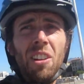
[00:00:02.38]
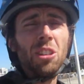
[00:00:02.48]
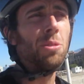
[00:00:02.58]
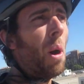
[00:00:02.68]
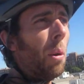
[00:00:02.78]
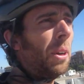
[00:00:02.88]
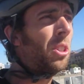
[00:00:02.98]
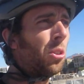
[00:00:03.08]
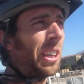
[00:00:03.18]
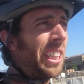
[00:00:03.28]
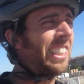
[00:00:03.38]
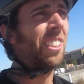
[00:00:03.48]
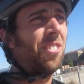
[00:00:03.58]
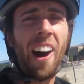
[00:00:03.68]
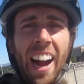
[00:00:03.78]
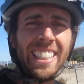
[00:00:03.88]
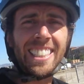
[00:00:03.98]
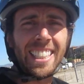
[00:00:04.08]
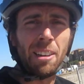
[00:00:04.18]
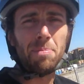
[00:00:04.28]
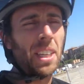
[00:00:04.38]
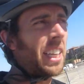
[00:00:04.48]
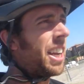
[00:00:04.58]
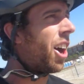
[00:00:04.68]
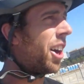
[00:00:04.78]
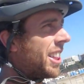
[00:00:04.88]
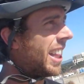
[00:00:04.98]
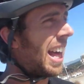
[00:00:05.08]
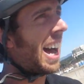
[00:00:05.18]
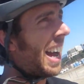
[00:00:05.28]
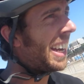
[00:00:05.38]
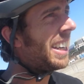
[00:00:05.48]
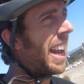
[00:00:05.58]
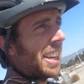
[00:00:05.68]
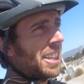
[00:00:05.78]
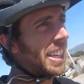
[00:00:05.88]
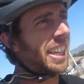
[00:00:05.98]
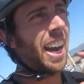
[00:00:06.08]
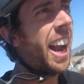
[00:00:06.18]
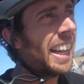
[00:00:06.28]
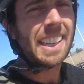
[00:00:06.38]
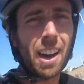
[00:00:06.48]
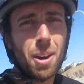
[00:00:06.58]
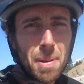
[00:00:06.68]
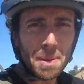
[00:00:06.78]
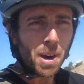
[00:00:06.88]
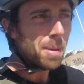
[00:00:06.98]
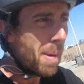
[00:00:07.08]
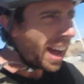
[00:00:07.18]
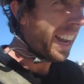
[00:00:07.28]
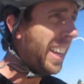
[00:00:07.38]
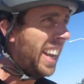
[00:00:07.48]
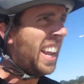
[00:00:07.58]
those moments where you just find something online and you gotta tell people about it?